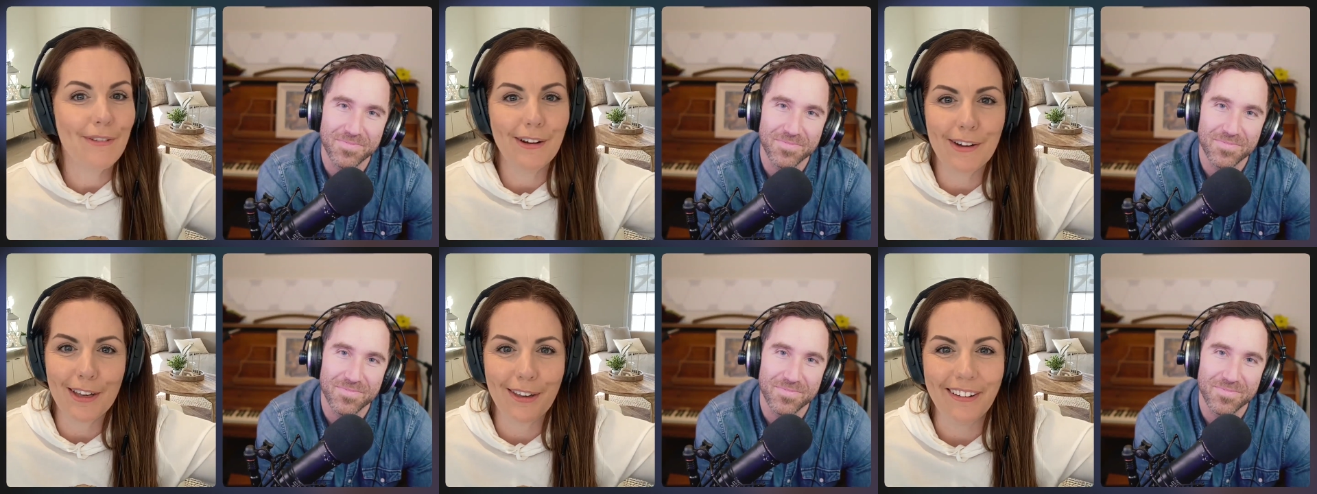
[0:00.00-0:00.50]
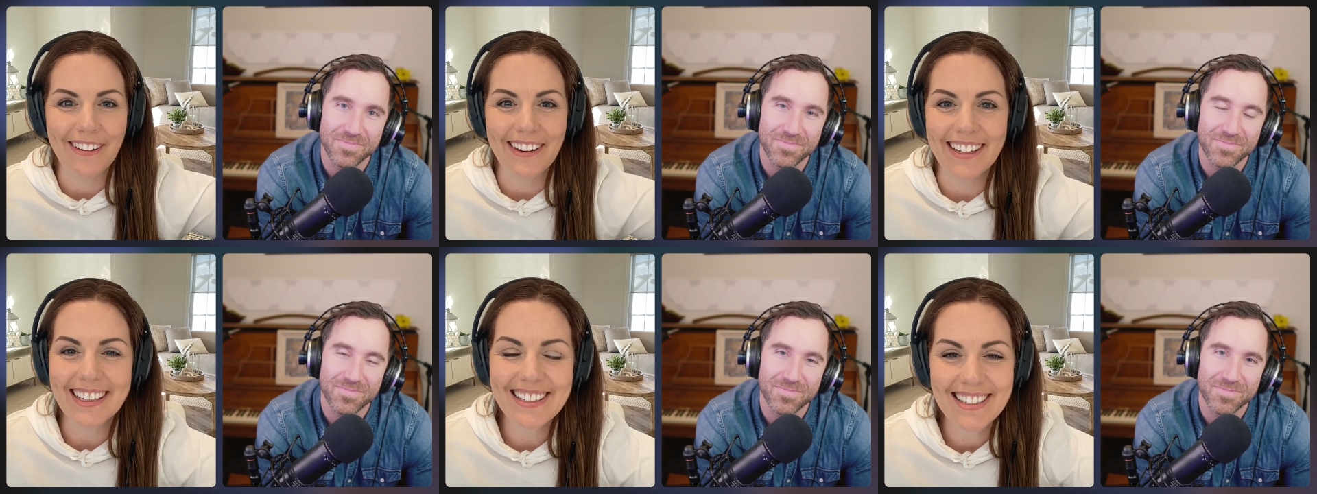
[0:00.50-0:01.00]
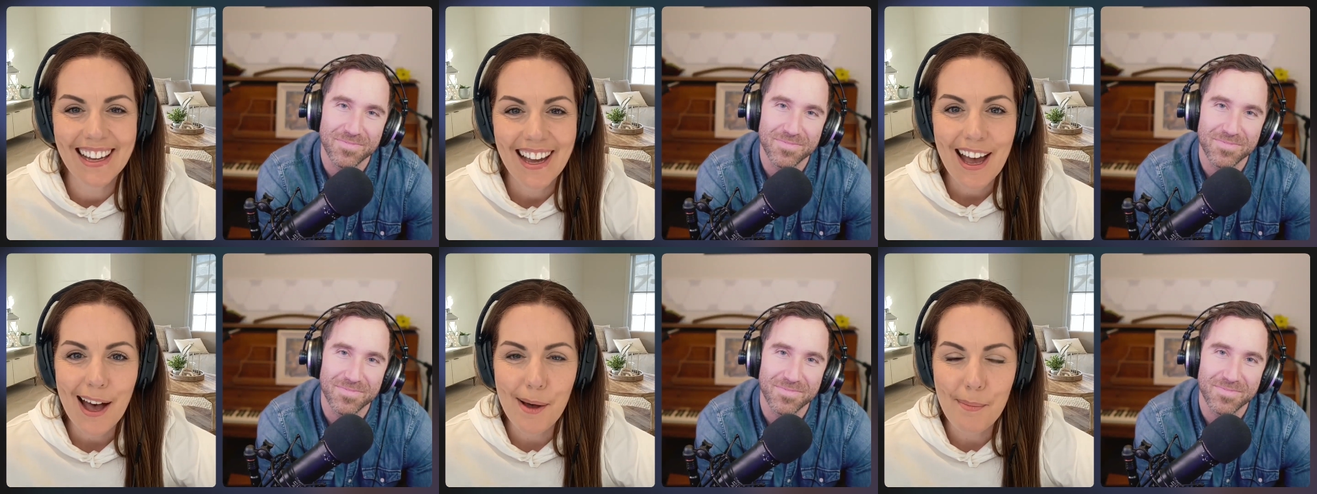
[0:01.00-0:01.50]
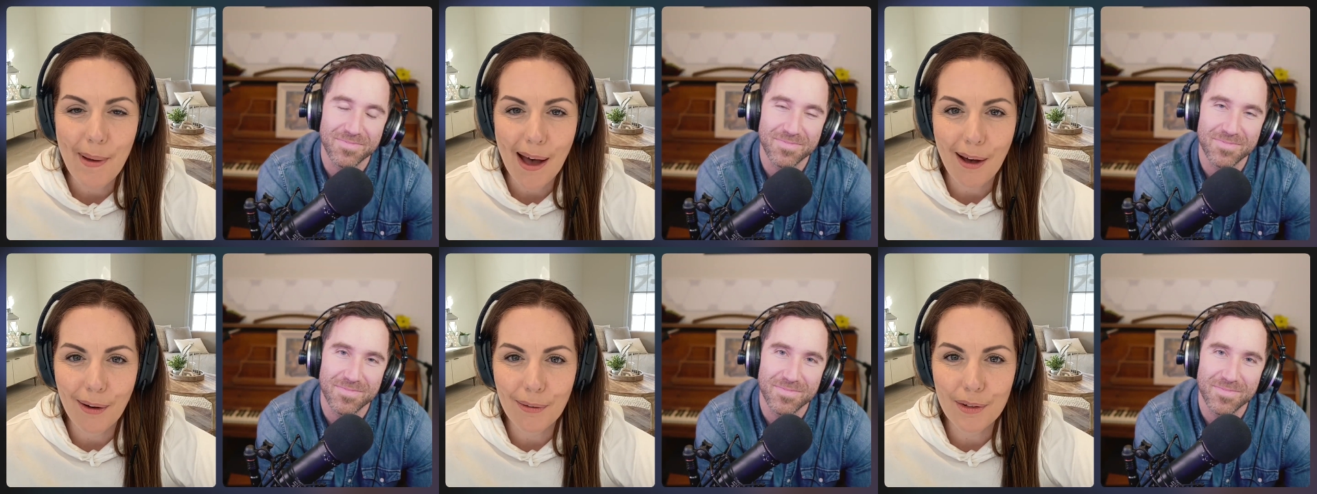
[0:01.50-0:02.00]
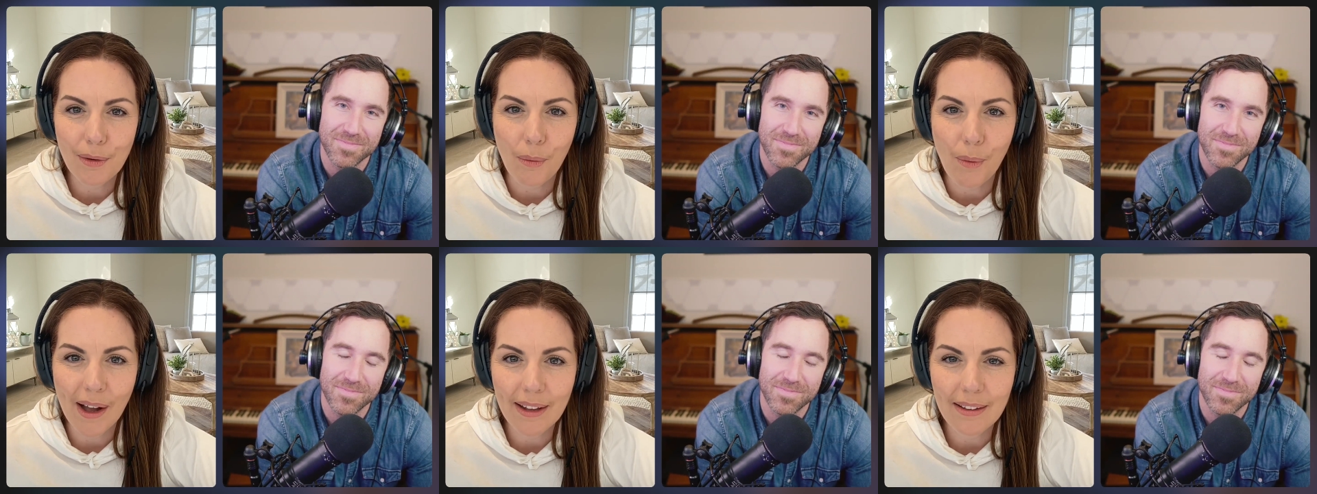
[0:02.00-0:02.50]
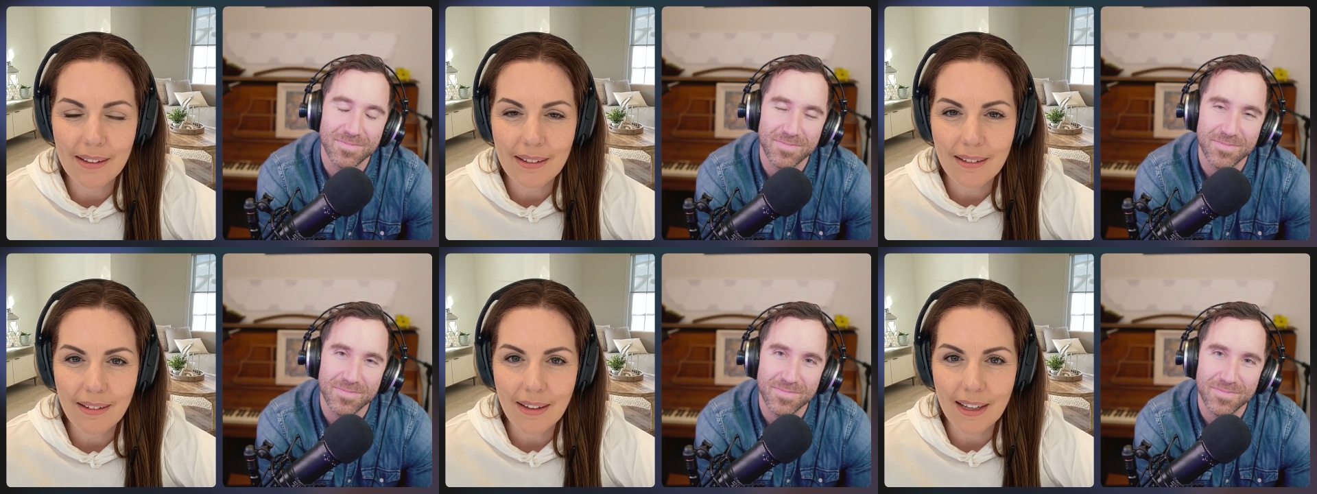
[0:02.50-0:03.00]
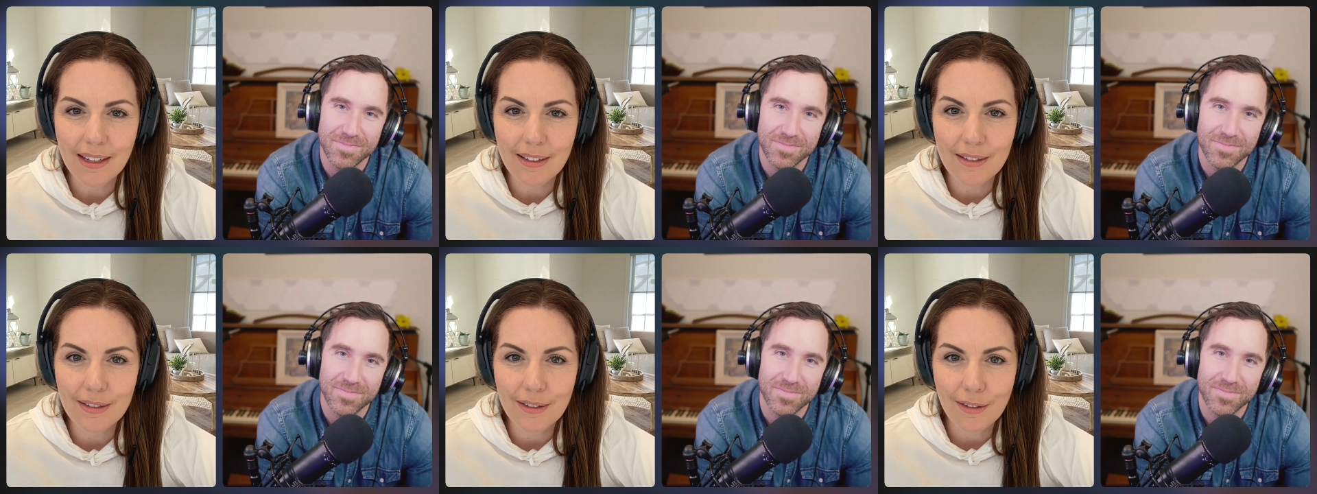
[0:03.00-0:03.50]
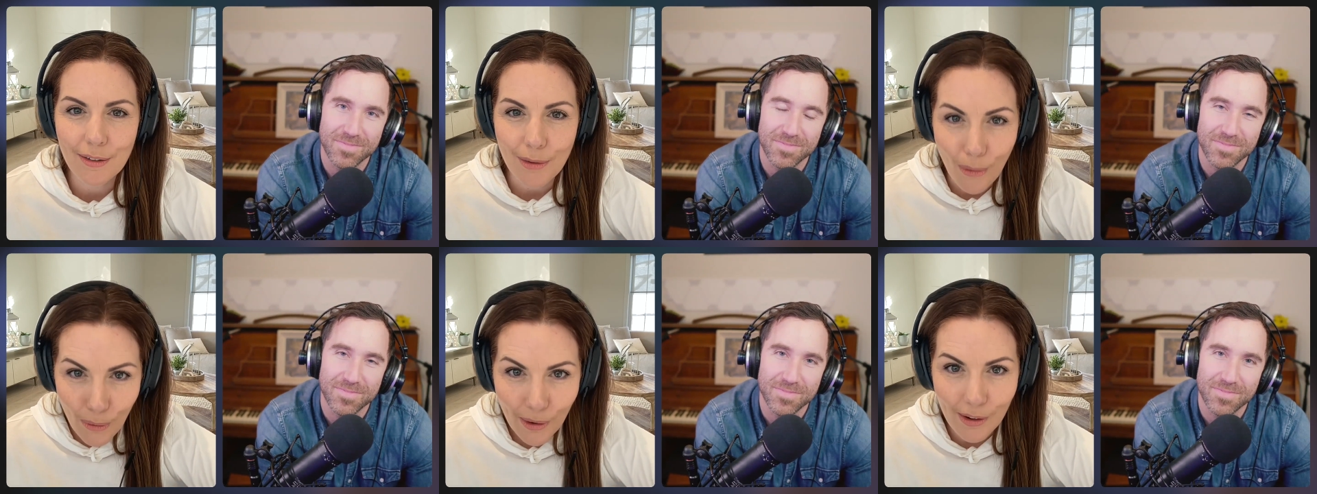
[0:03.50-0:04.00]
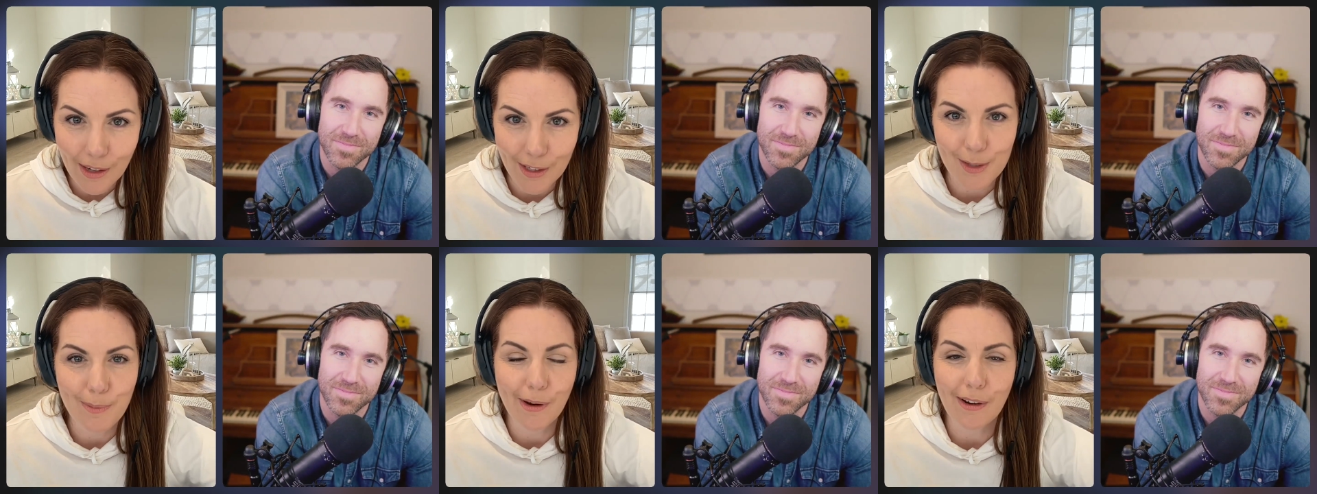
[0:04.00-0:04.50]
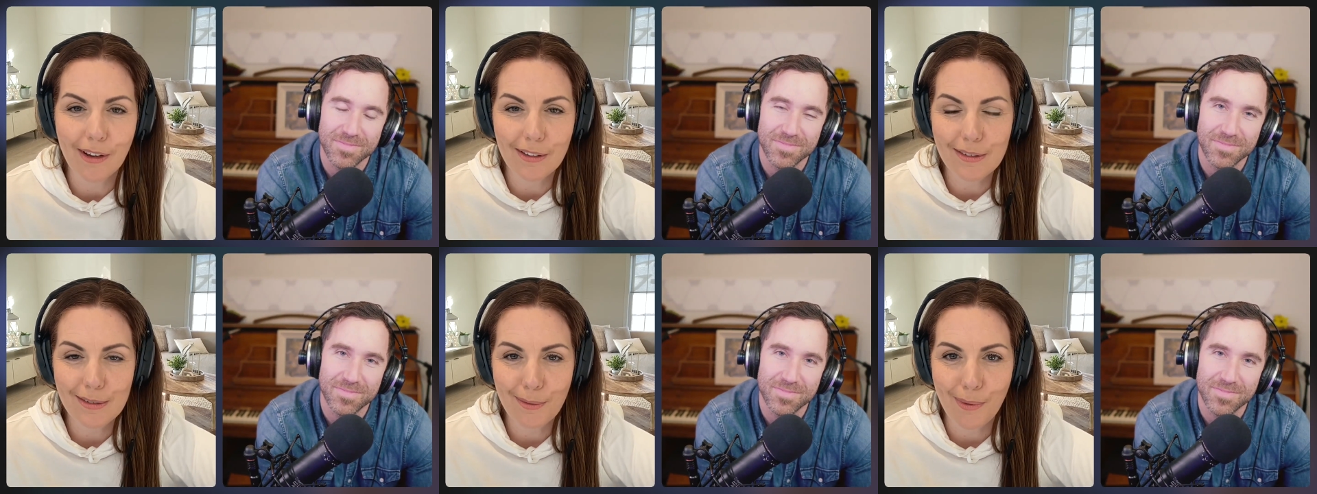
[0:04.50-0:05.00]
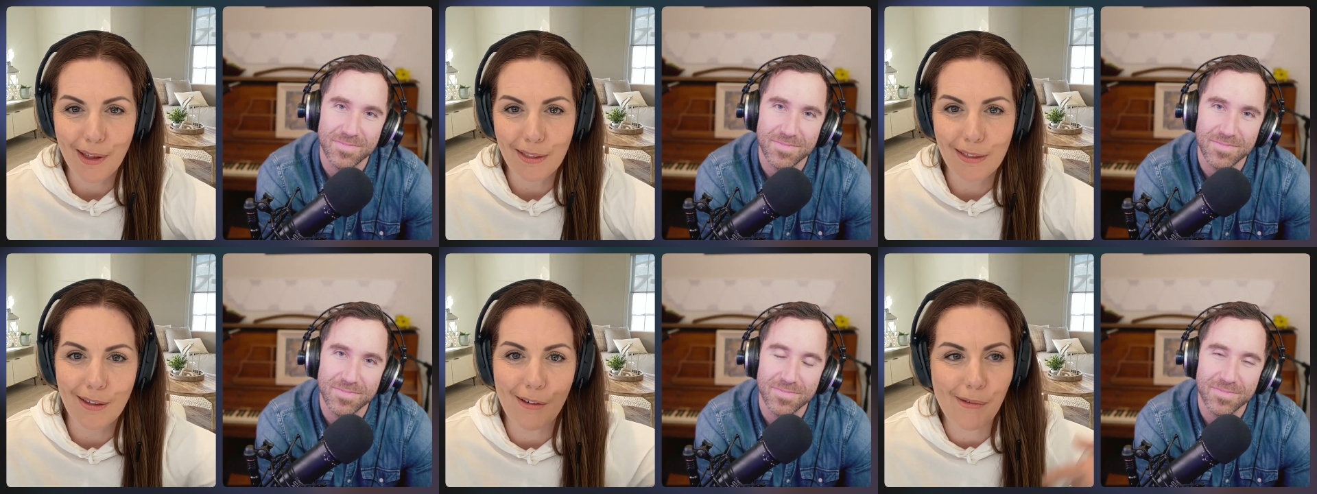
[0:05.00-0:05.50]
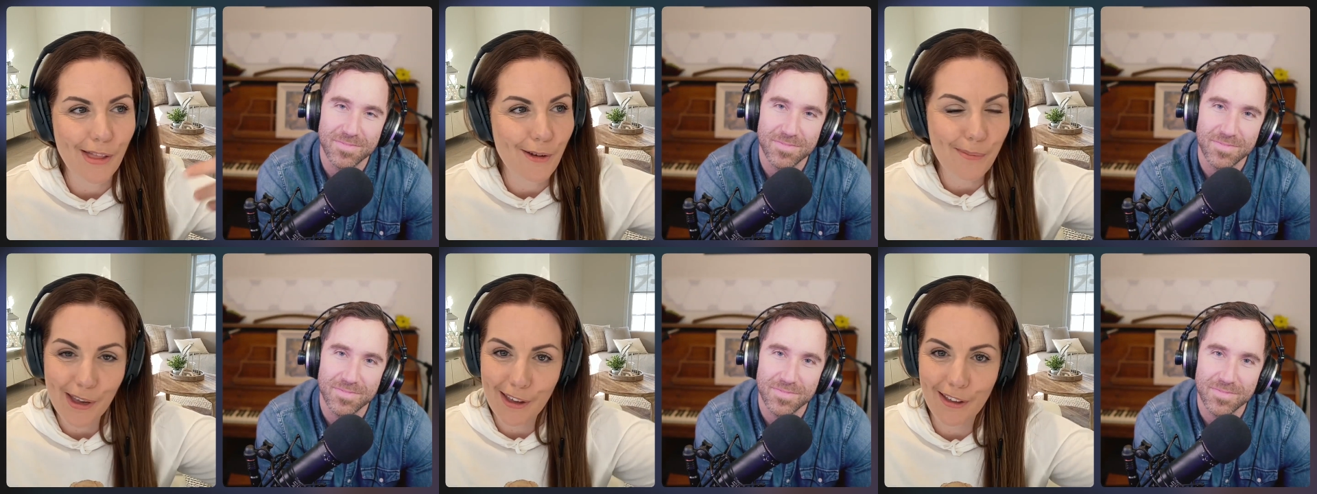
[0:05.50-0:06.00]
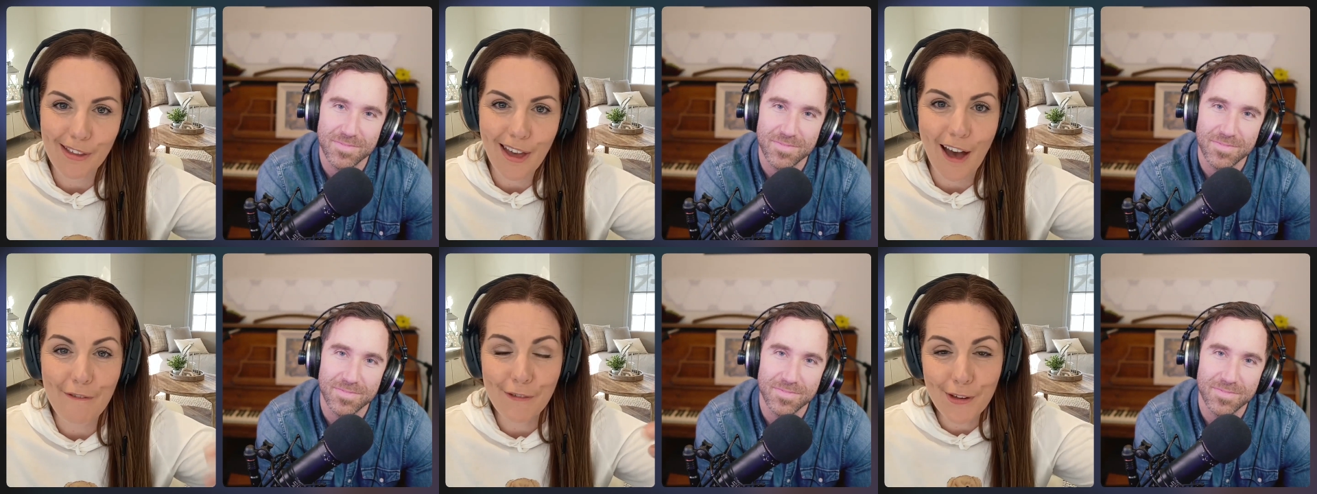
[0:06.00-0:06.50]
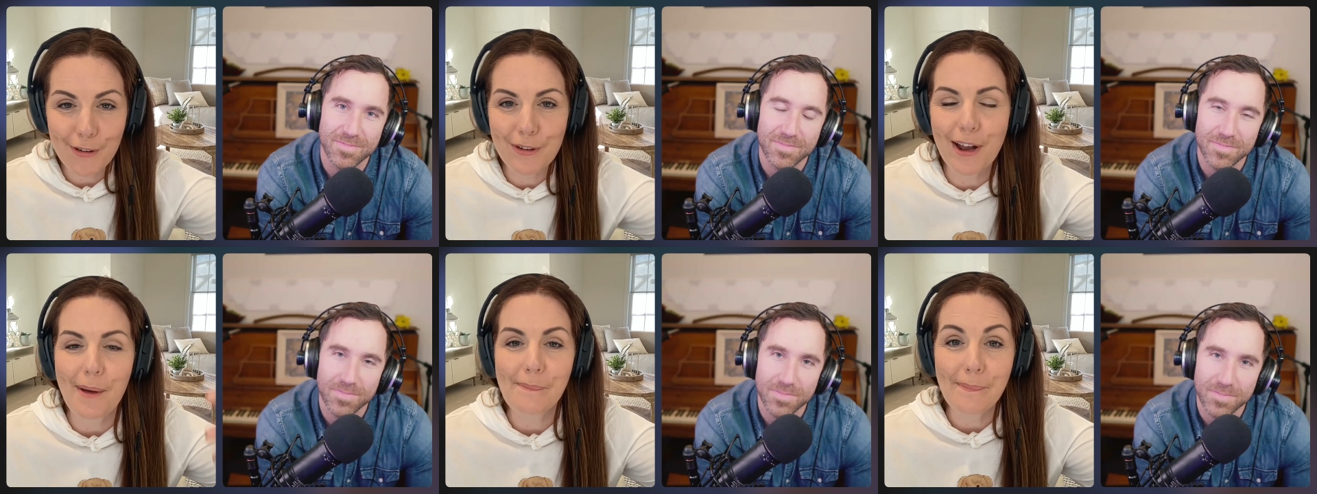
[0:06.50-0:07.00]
Speaker 1: very curious about what is your experience with whether it be a food, a